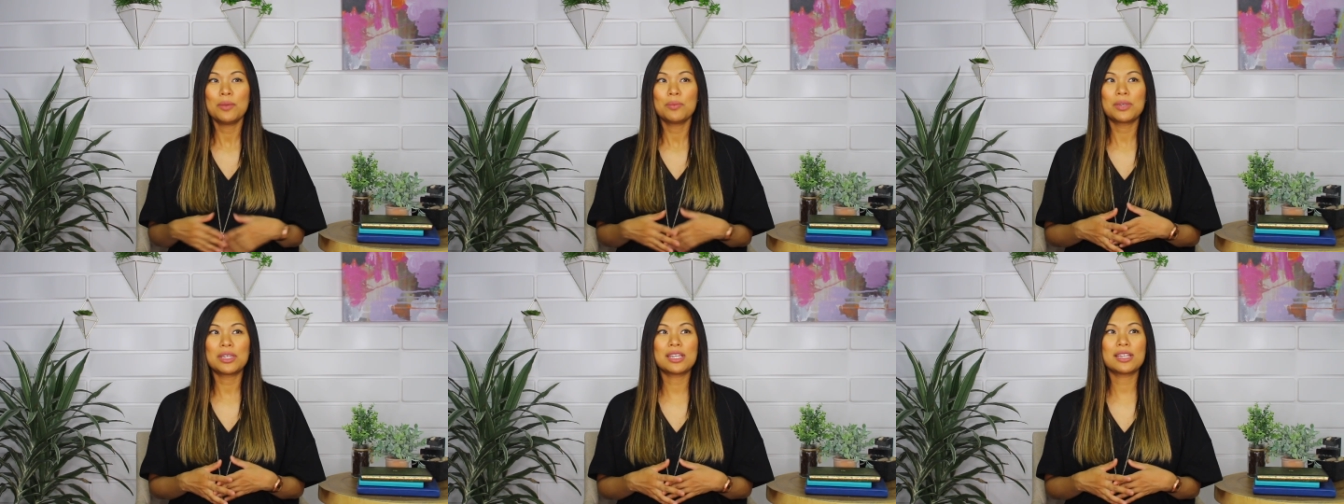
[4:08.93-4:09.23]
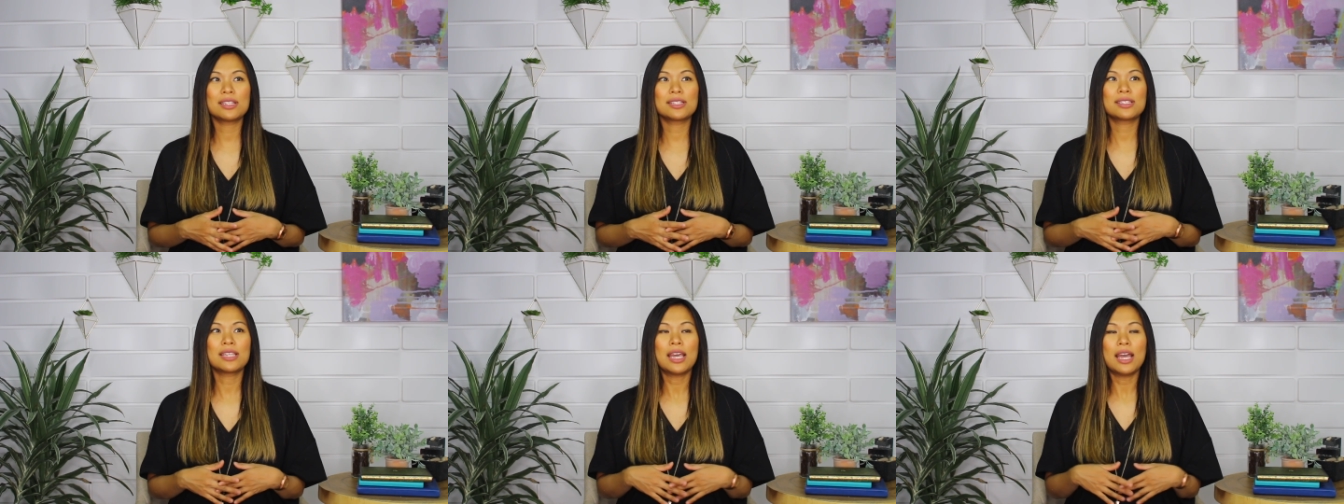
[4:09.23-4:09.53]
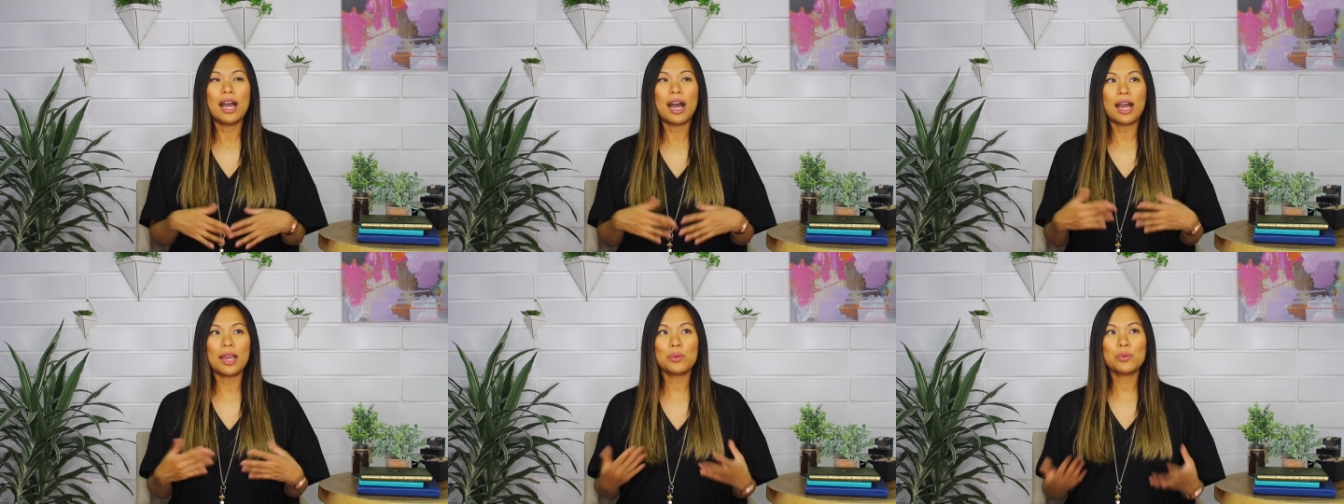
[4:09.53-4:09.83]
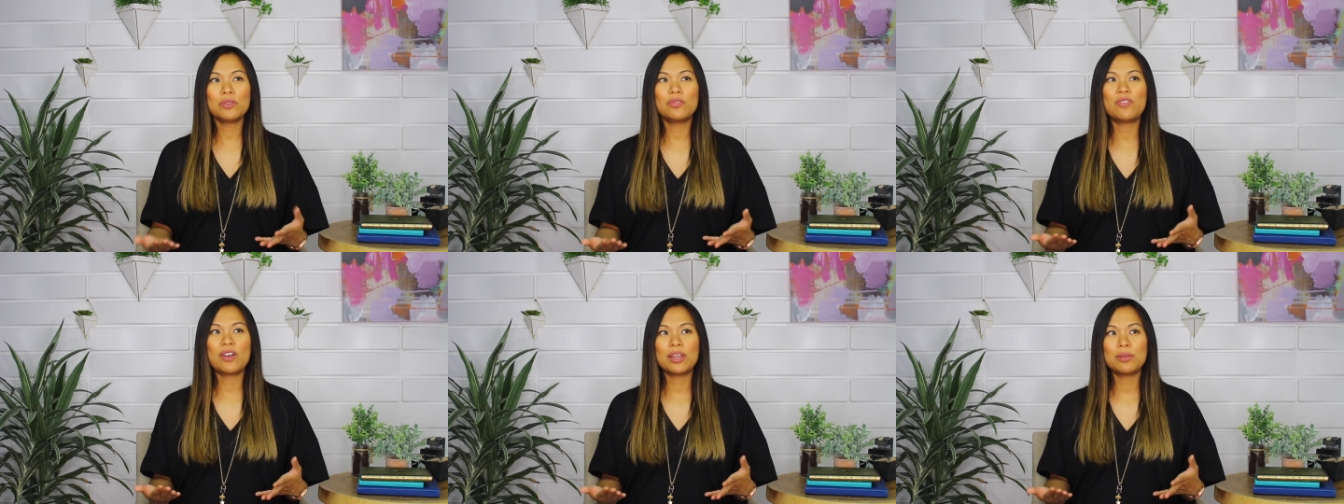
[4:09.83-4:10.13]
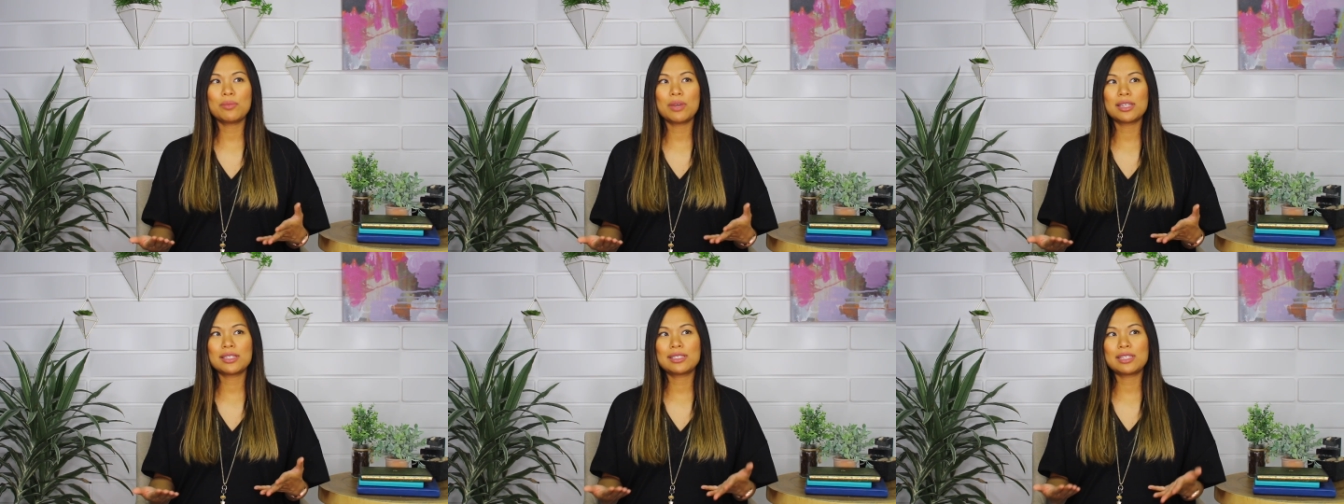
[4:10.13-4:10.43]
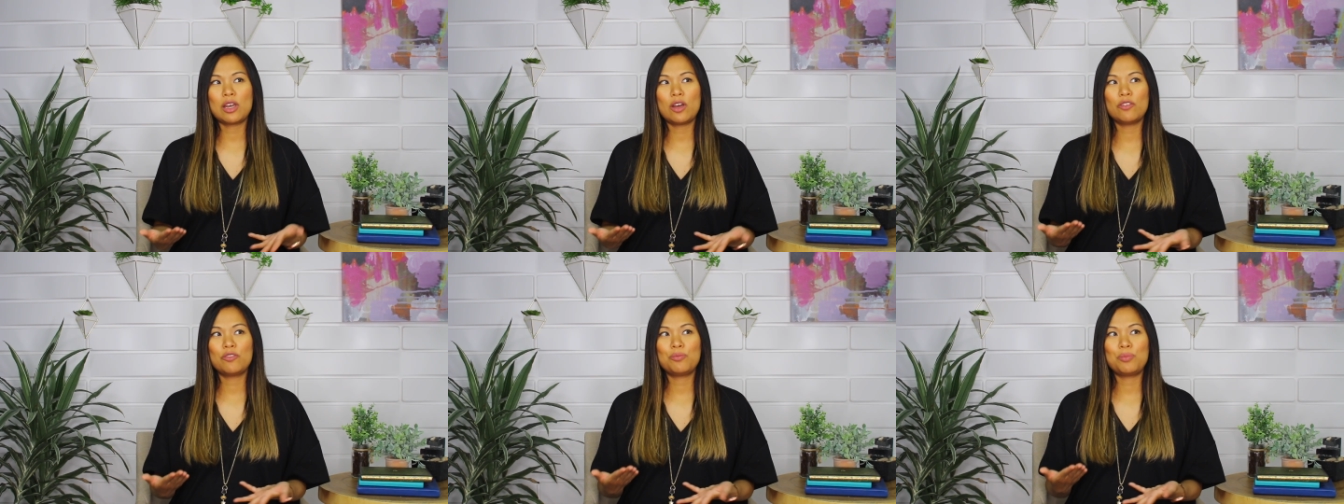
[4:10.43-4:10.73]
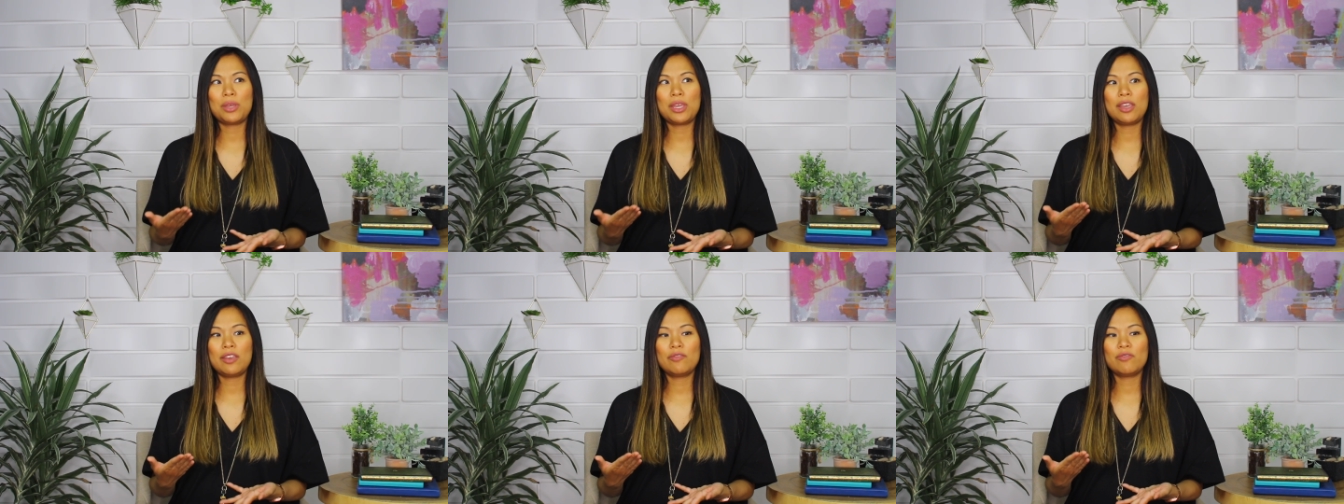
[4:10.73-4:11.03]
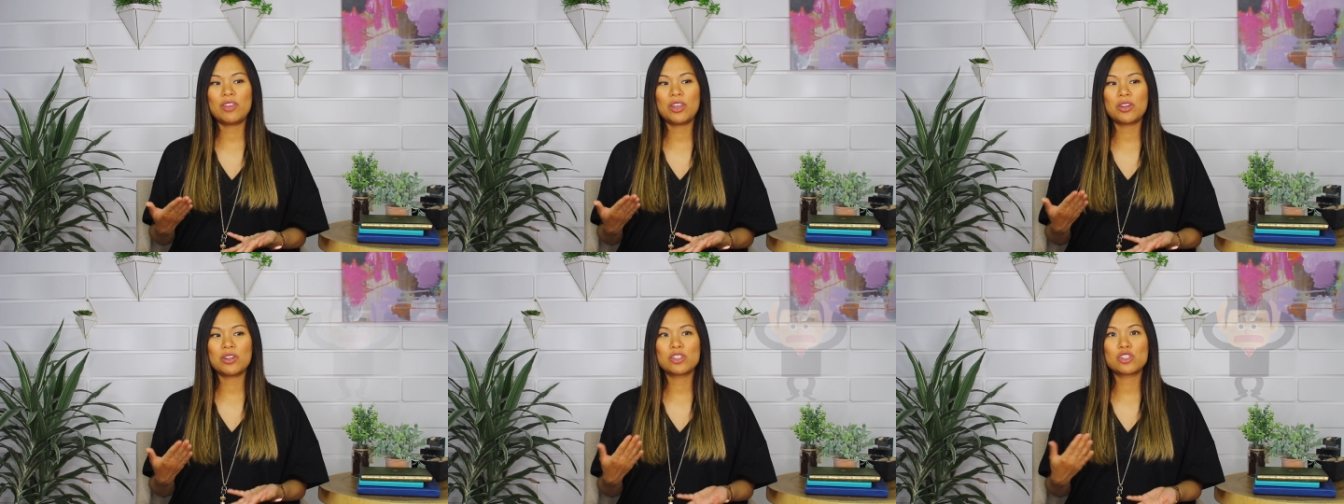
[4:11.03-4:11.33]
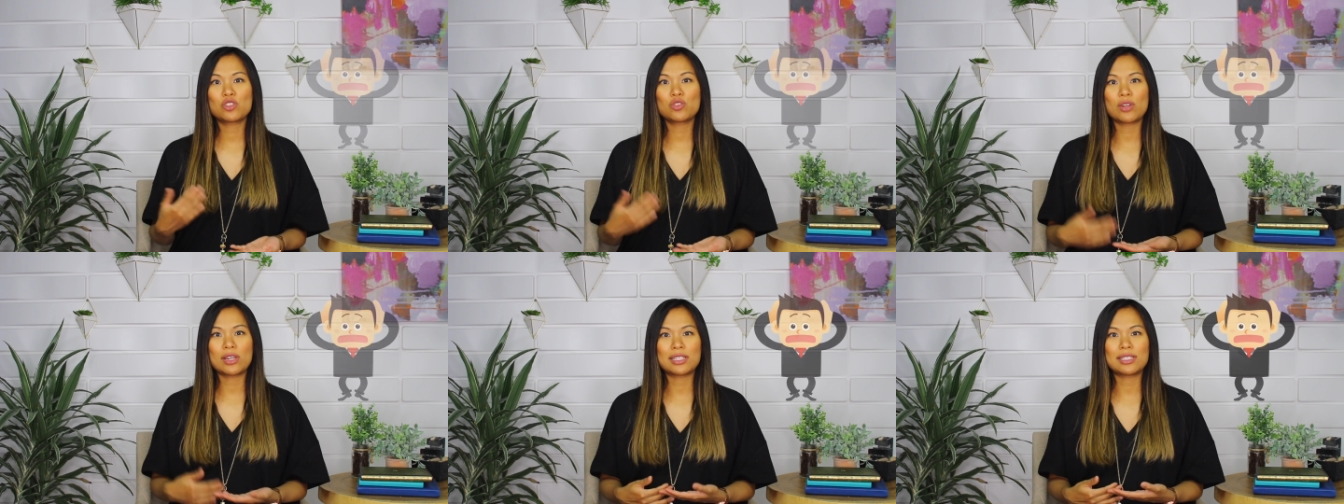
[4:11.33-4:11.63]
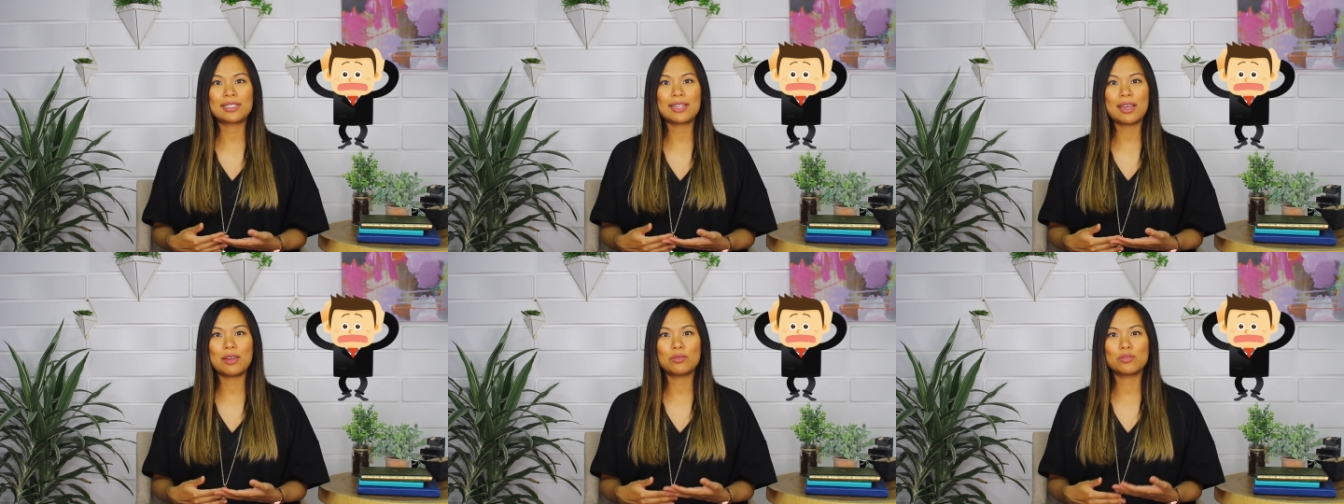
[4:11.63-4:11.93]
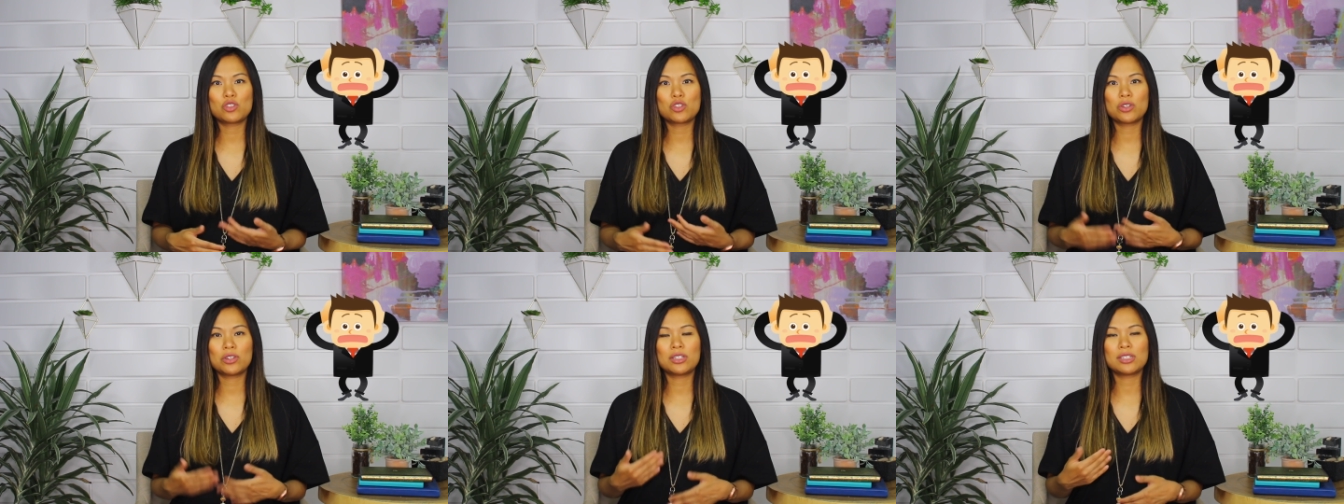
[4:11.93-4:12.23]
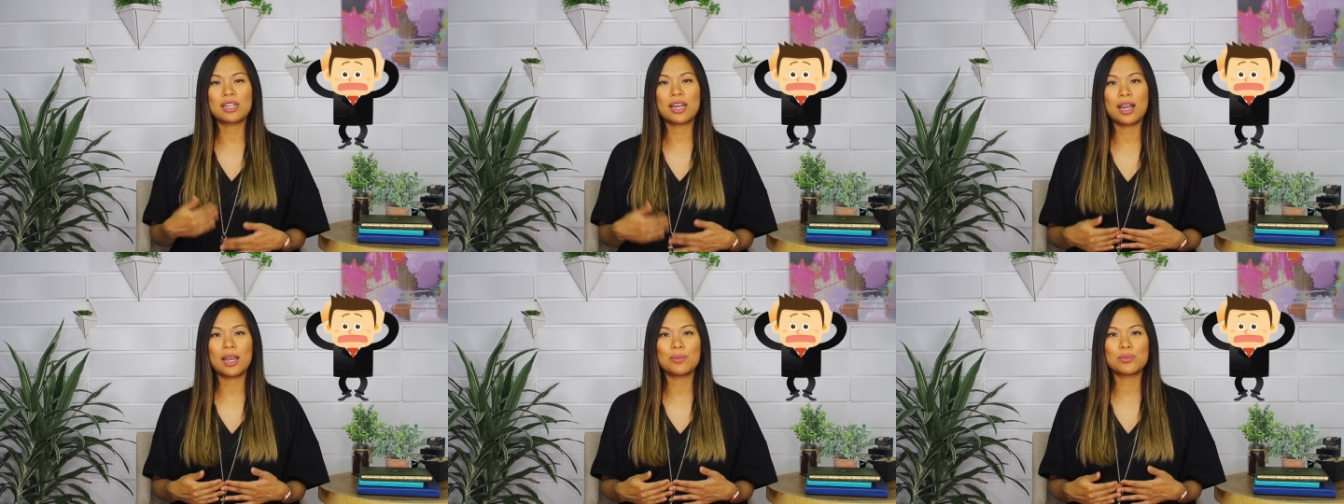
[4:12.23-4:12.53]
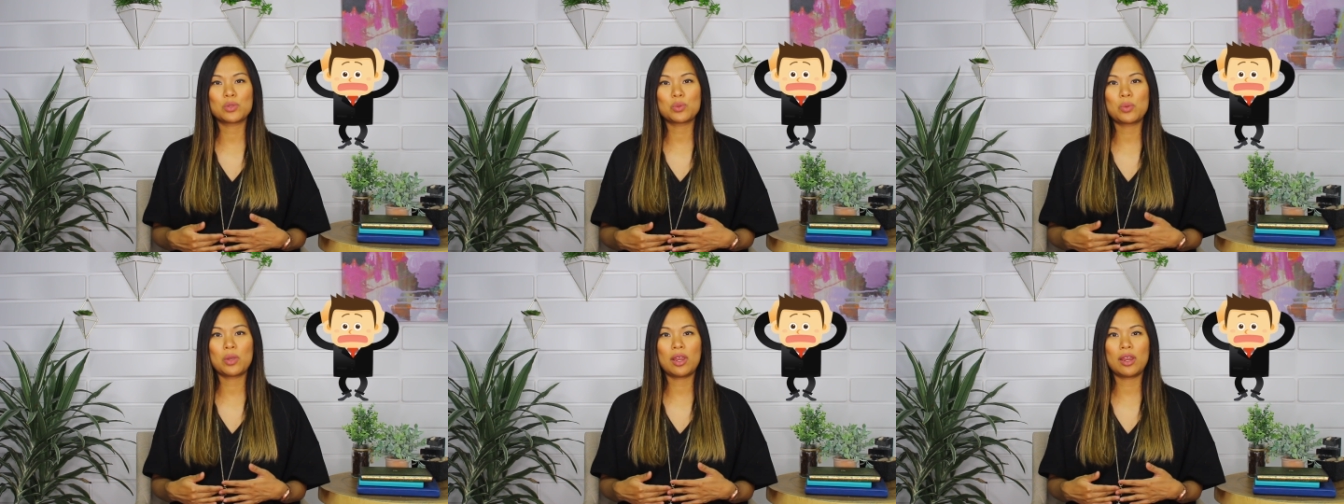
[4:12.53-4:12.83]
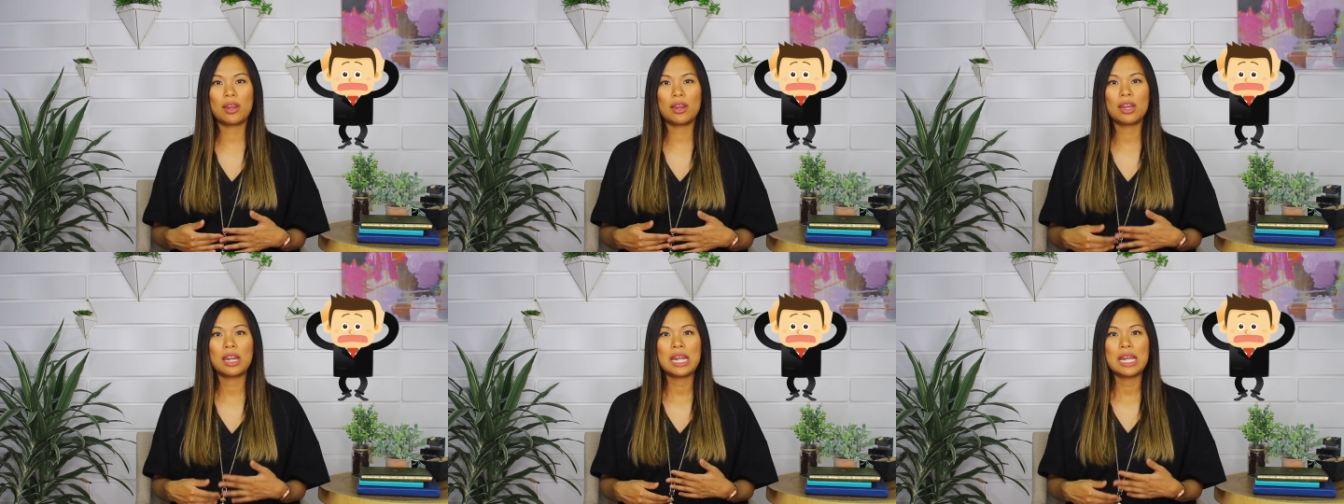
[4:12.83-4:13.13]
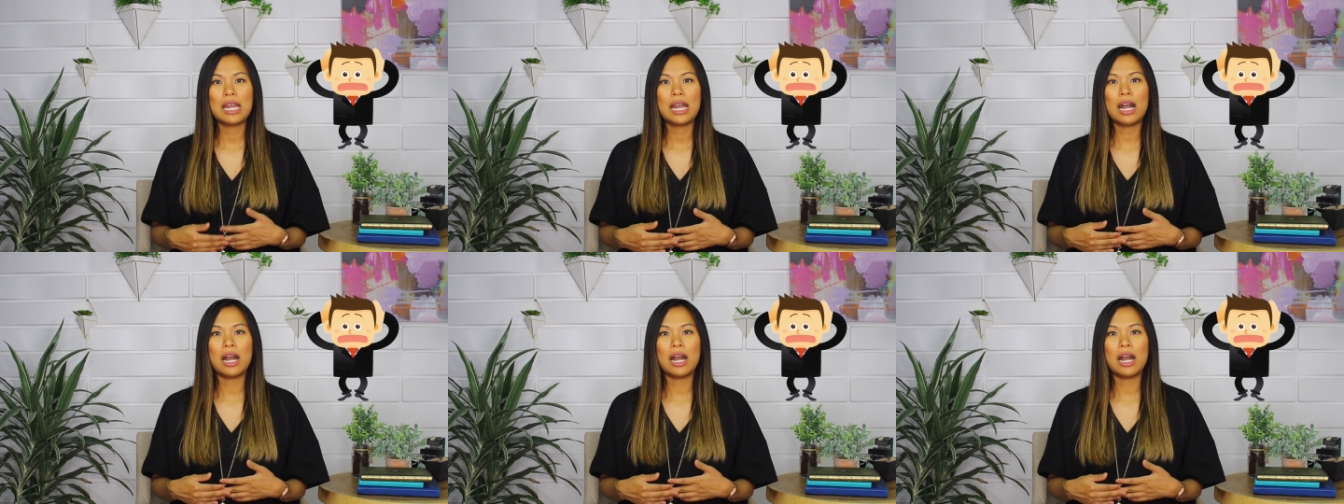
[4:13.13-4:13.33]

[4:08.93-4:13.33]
because I would find myself being very stressed out during times where